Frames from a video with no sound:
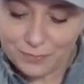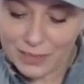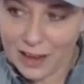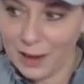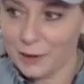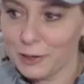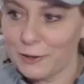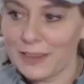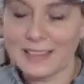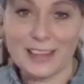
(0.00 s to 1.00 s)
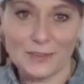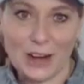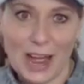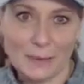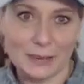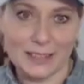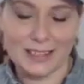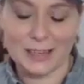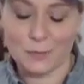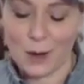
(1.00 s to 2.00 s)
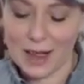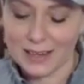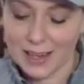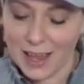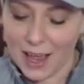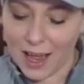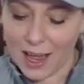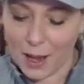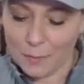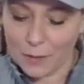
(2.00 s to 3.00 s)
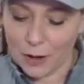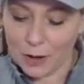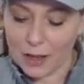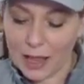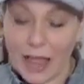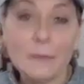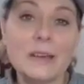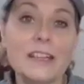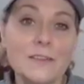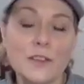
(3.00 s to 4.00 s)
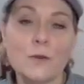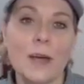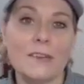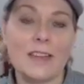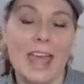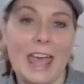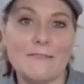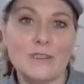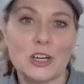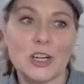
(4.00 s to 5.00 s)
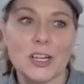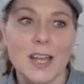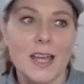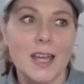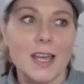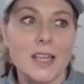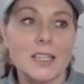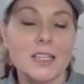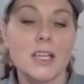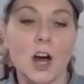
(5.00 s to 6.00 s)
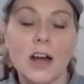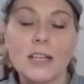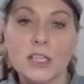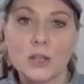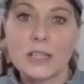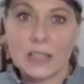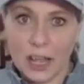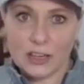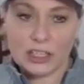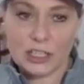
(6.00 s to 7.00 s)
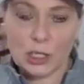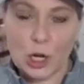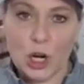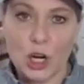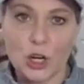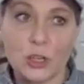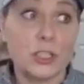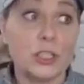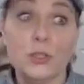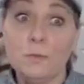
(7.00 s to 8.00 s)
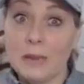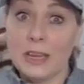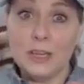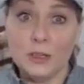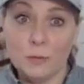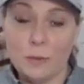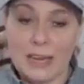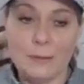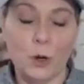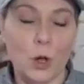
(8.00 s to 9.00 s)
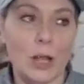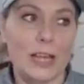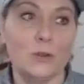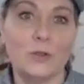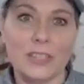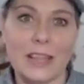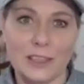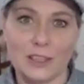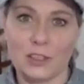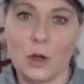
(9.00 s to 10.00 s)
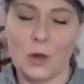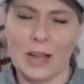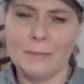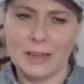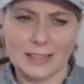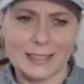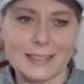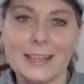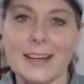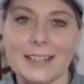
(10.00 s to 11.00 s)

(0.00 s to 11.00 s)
I don't know if that's ever happened to anyone. How many of you have ever gone to a lunch and learn to meet new people, and you set this goal? I'm going to sit at a